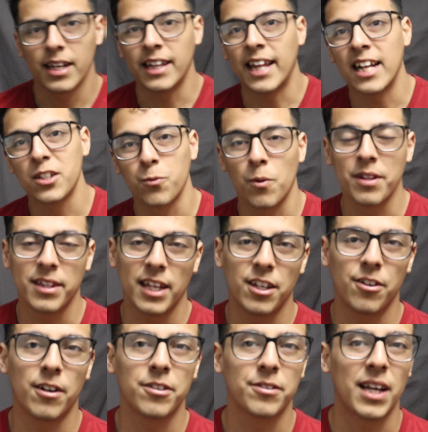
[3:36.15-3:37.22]
And that's one thing
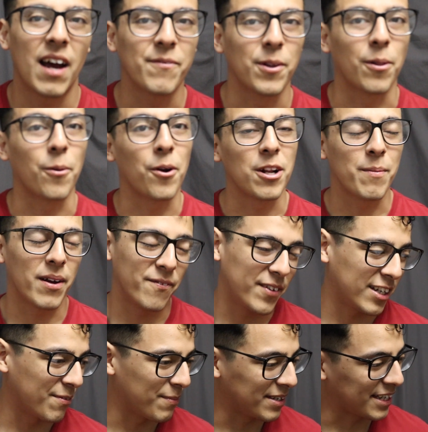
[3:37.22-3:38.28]
you also have to learn about
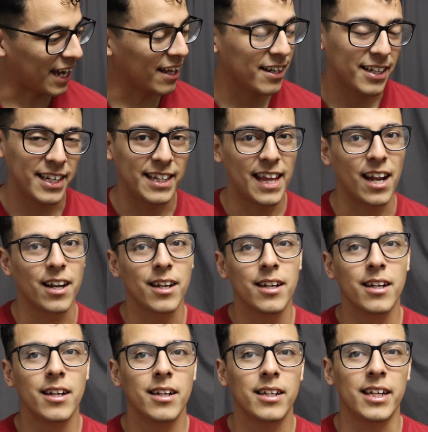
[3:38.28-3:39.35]
victim mentality, that
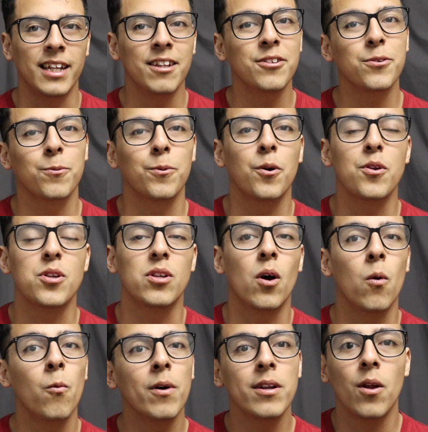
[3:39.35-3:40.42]
in this world, no
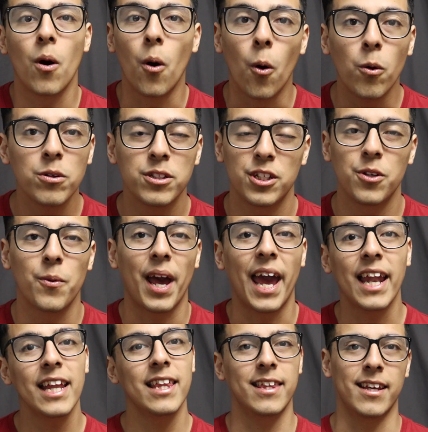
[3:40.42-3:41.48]
one owes you
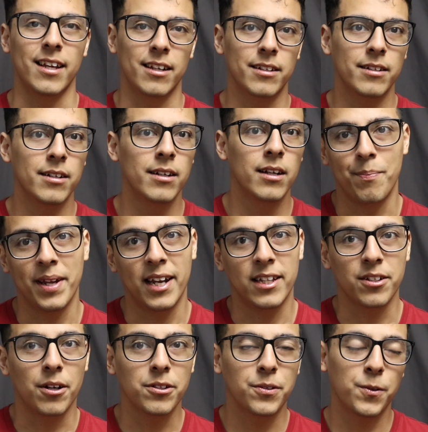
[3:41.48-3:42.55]
anything. But it's
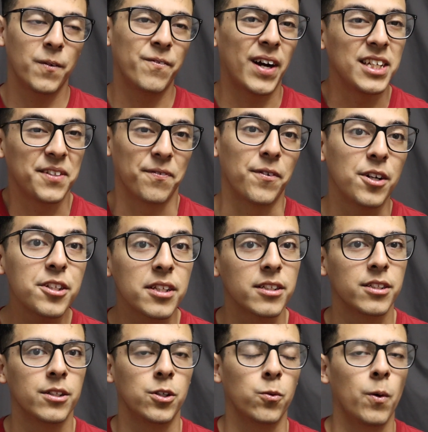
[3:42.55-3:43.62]
also a vice versa
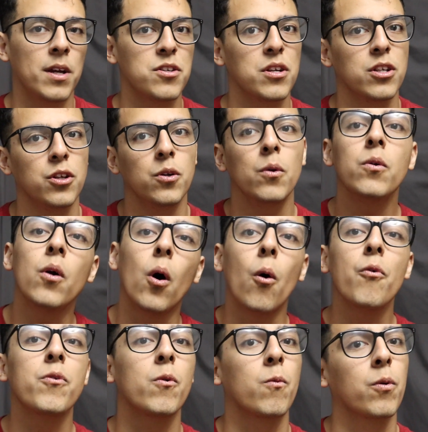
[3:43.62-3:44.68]
situation. You don't
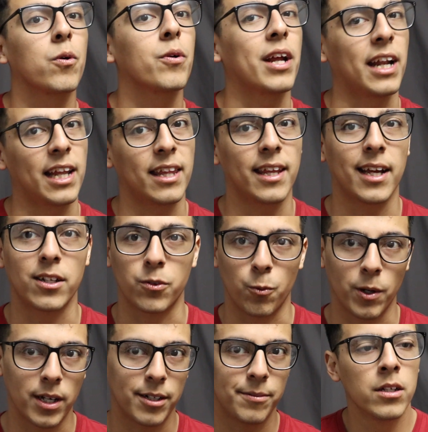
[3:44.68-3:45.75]
owe the world anything as
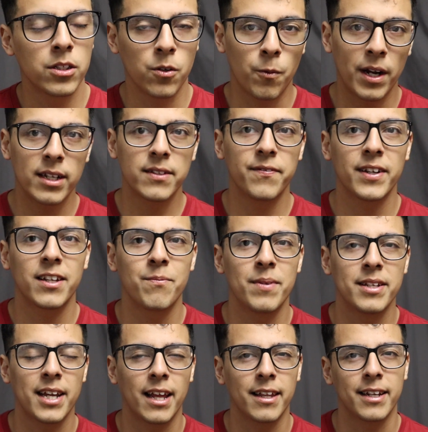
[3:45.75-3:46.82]
well. So why does victim
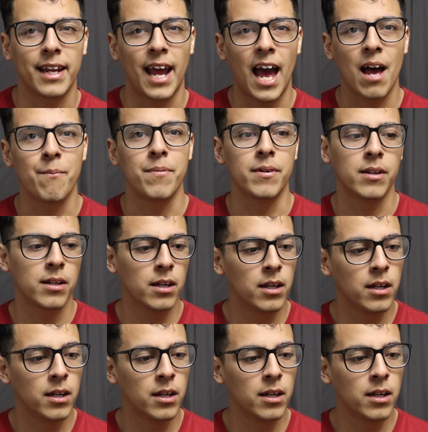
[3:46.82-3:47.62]
mentality happen?